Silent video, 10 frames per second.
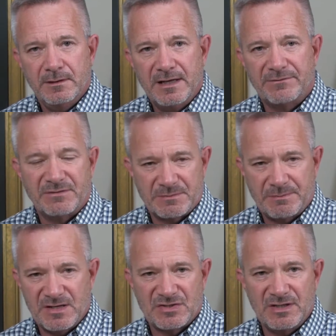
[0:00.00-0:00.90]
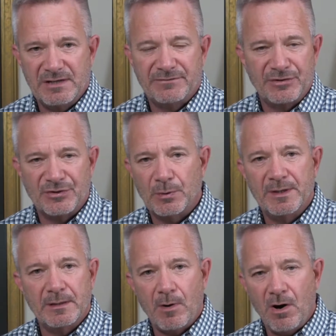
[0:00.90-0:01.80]
especially if you're
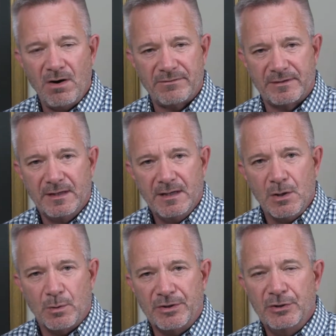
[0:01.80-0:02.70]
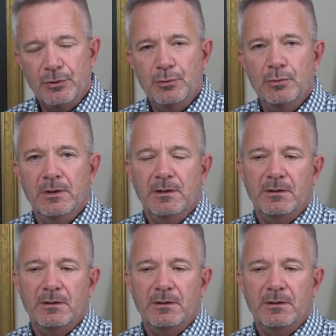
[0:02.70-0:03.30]
doing them often. When you